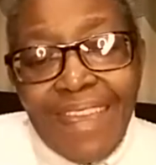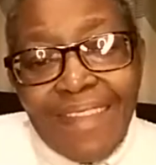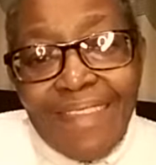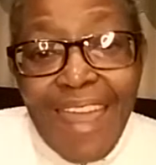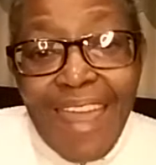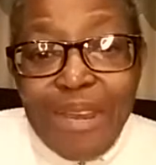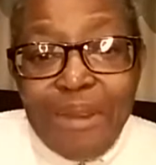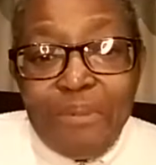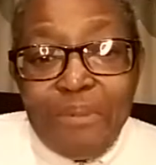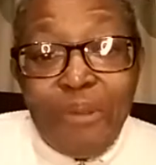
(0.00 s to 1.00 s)
Then
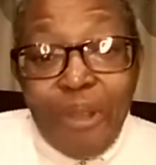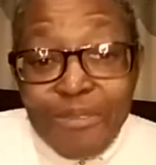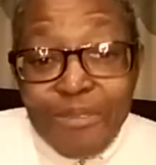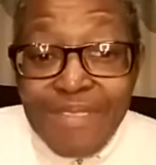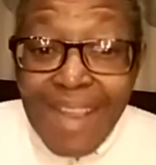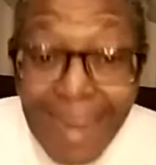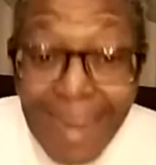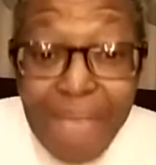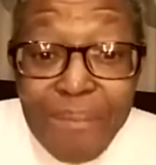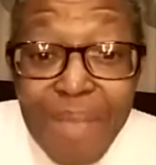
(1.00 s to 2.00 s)
we got to the
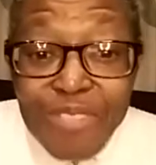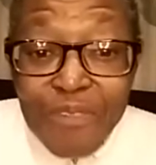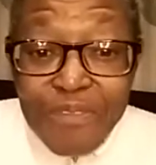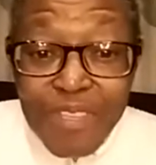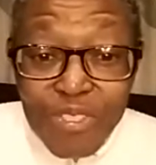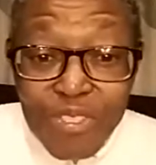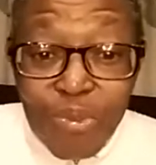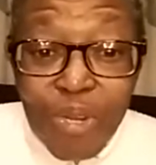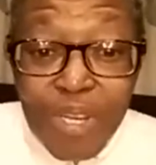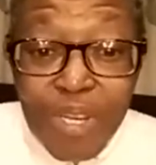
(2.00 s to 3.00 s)
climax of the
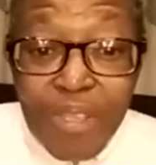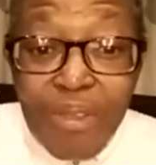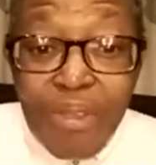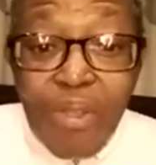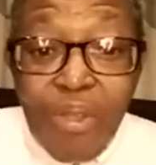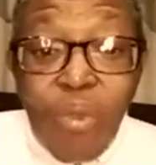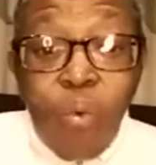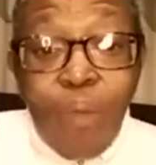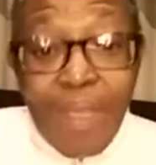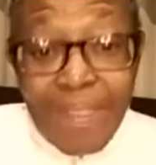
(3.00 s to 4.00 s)
story
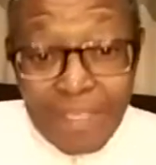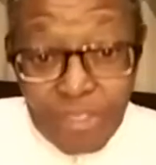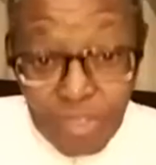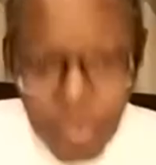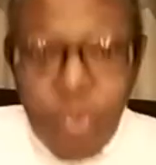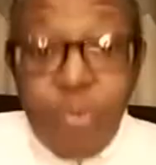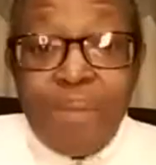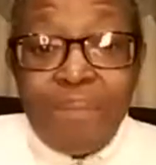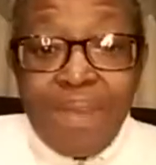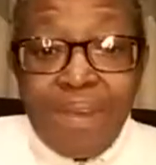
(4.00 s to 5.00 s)
where the two
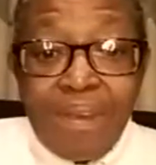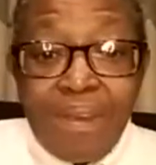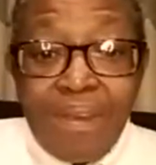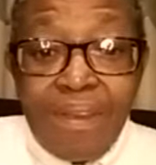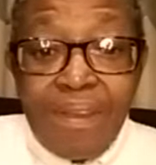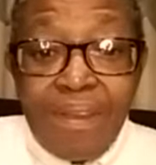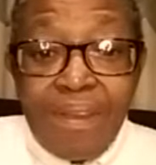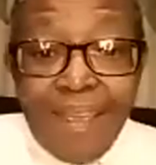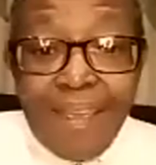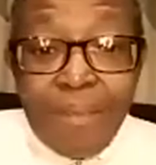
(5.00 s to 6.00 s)
women
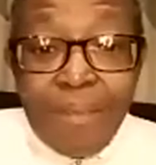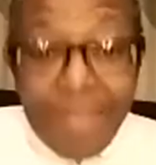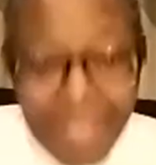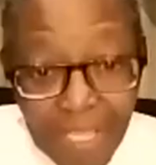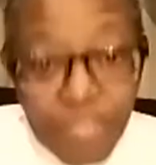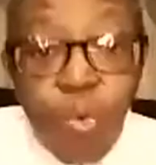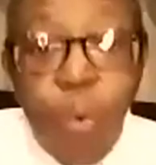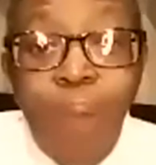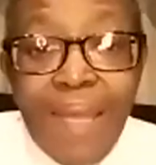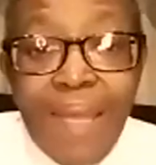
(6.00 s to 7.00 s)
began to
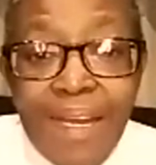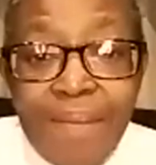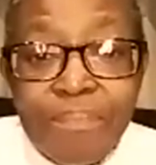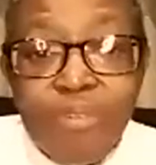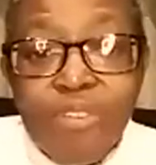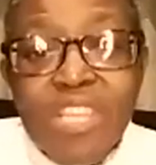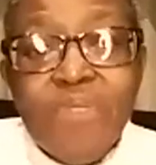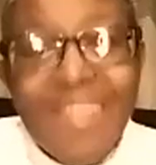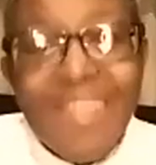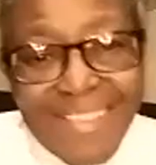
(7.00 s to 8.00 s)
quarrel because they
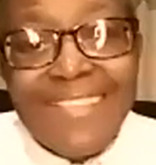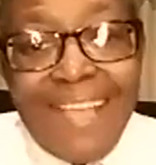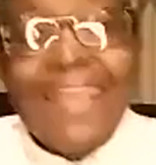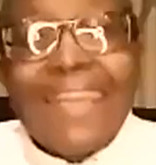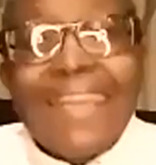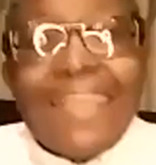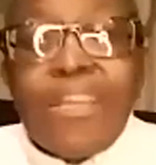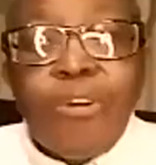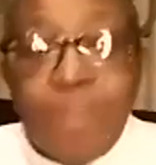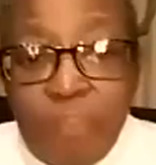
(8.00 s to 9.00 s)
were disagreeing
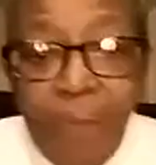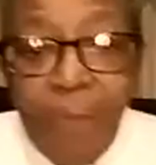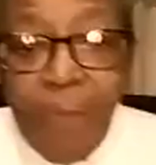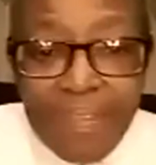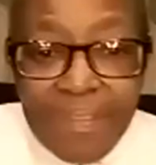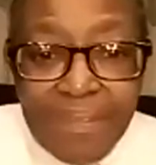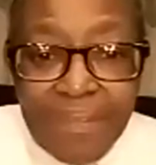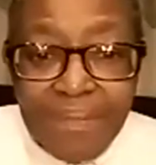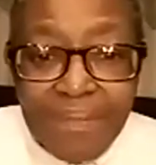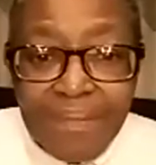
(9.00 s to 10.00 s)
on a point.
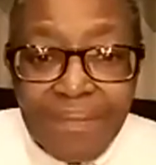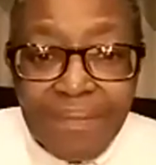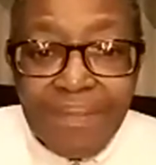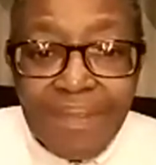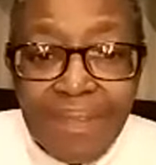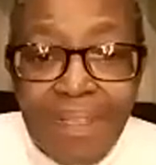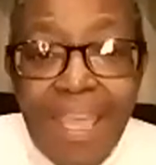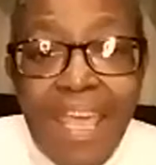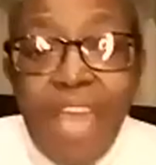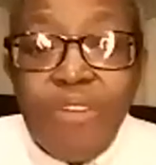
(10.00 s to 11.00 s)

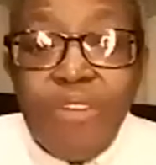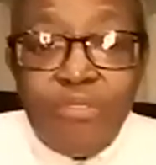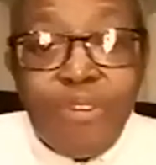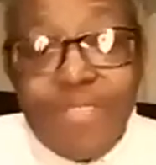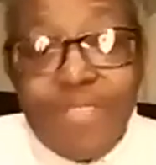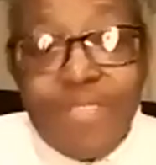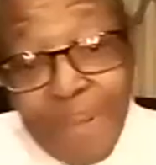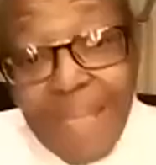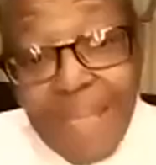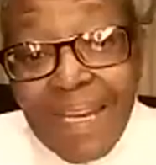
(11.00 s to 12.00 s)
And of course, the
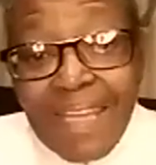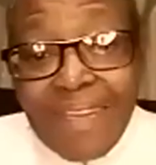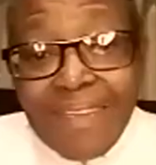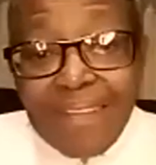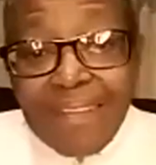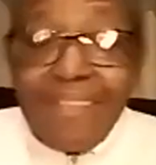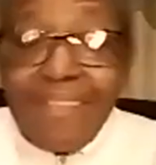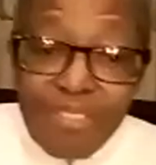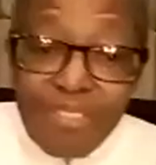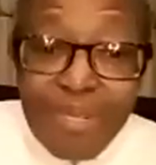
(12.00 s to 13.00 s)
black lady in the
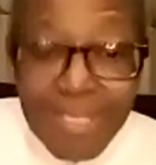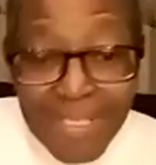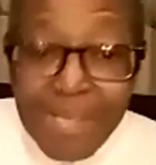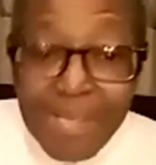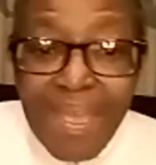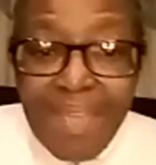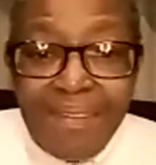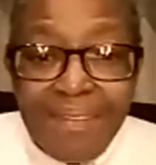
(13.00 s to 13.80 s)
story is the maid.